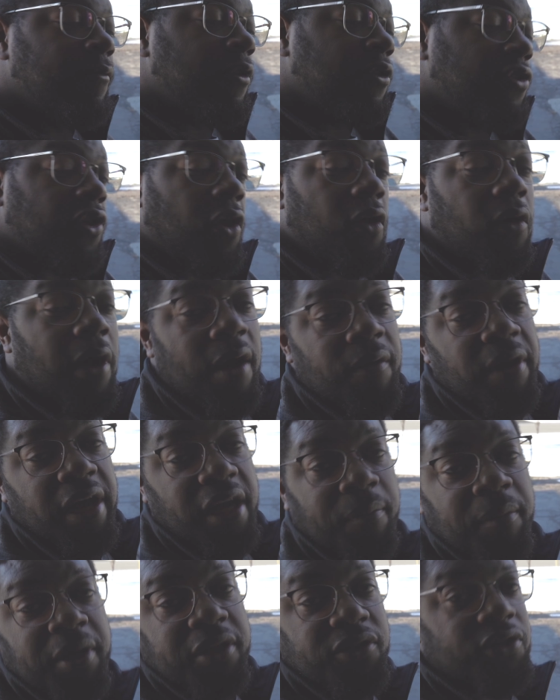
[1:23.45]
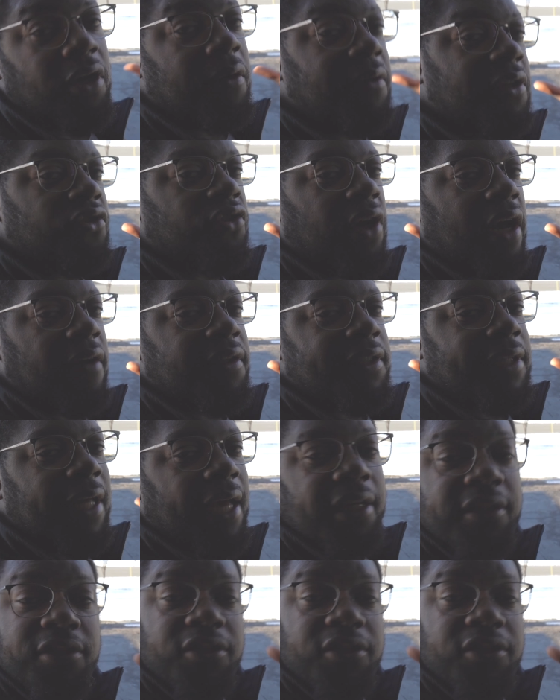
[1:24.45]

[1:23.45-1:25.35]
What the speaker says: So I recommend you start with the driver's side.